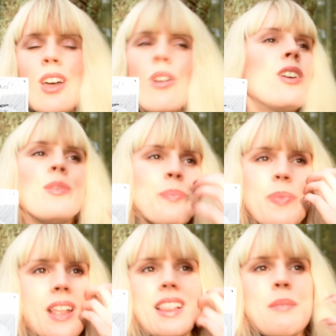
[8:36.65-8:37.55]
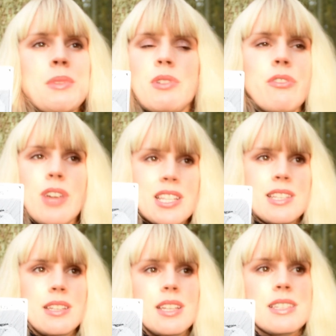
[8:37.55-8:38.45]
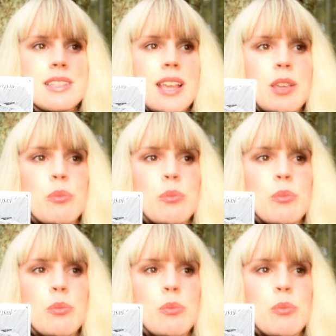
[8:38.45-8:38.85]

Or let me rephrase it. It's like